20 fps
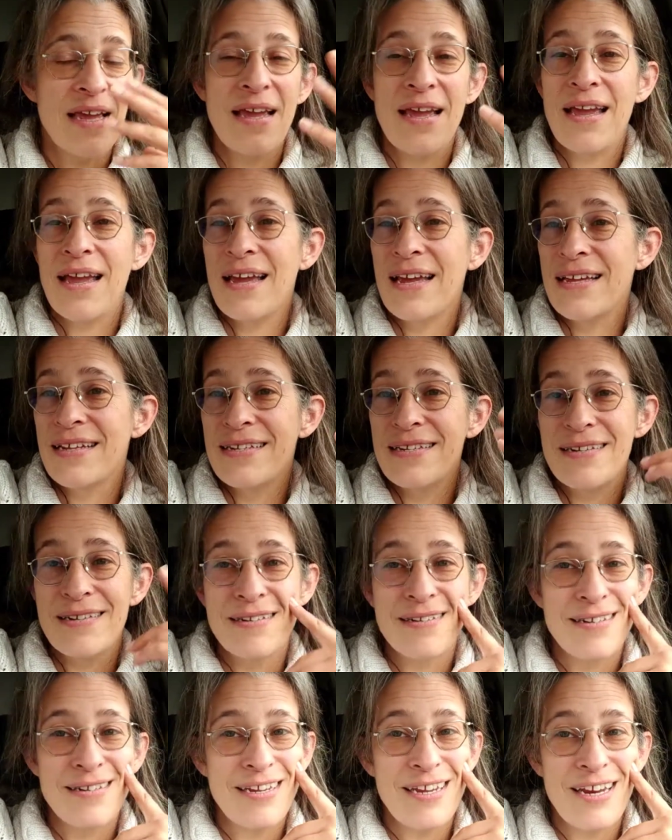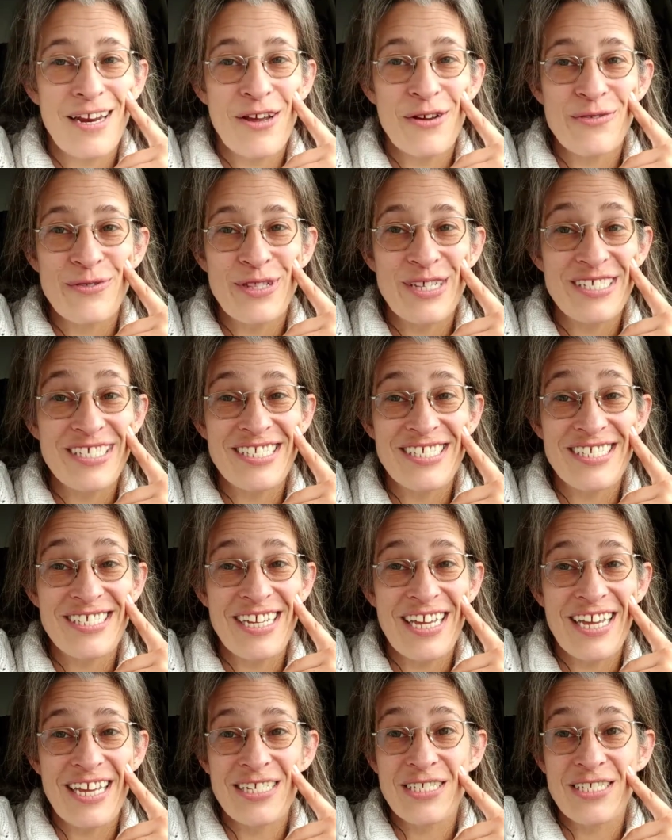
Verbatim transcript: and, you know, this is it.